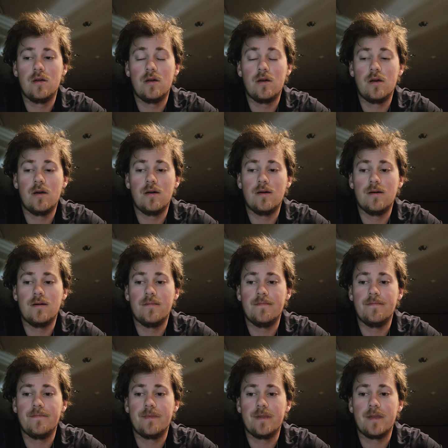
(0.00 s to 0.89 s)

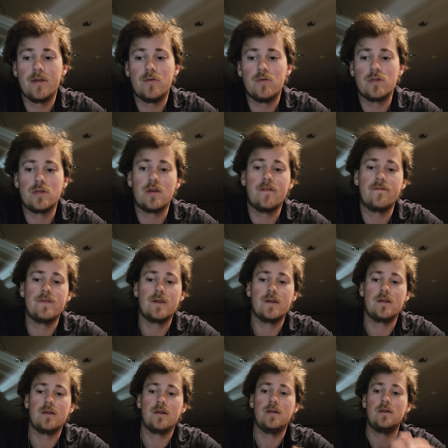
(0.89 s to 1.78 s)
and resolves
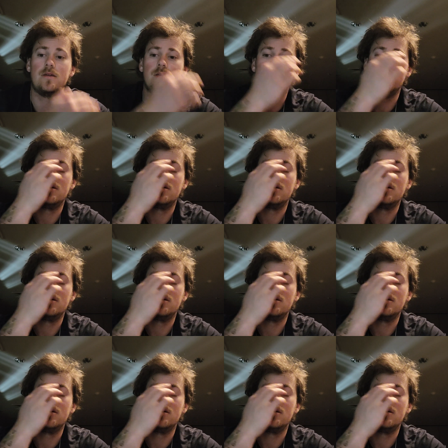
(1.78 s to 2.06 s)
any